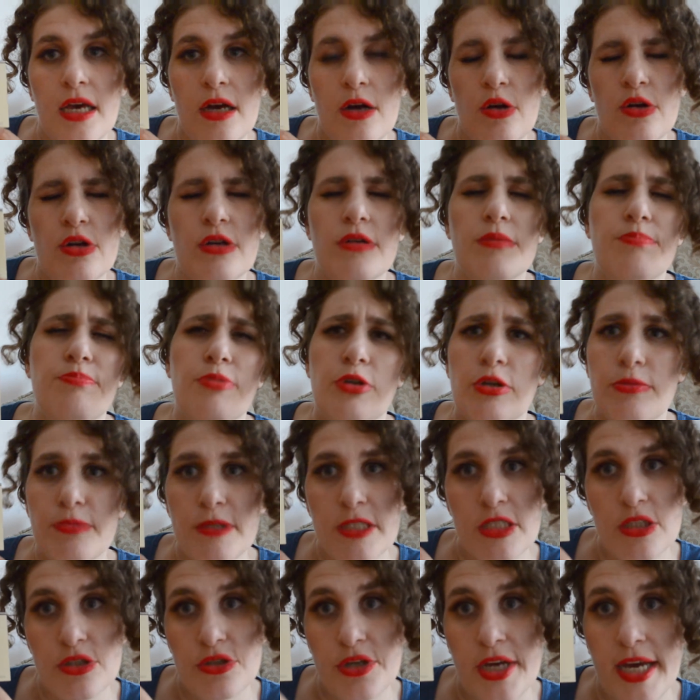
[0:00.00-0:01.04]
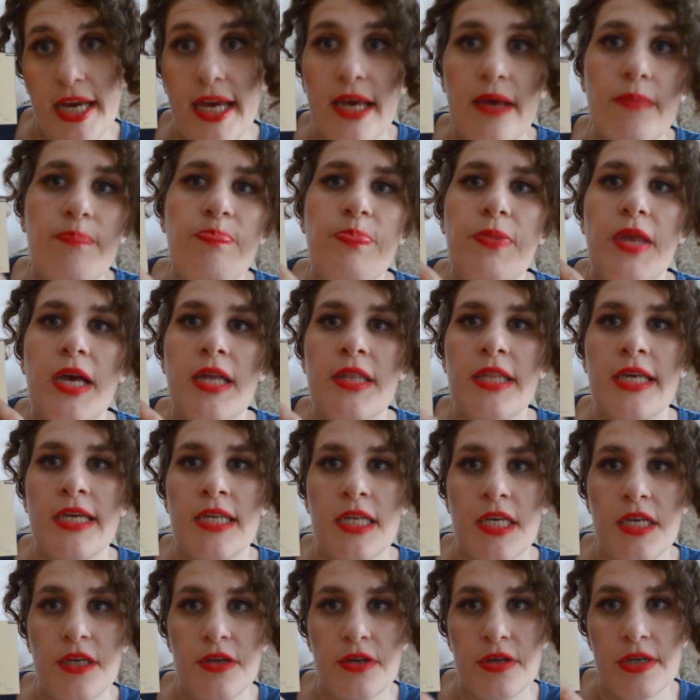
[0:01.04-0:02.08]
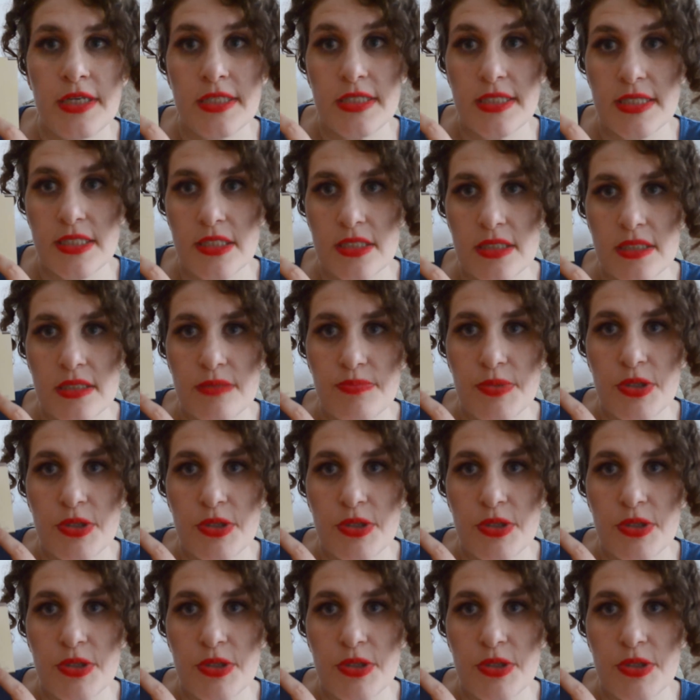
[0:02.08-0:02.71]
or a purplish gray, and then here it's just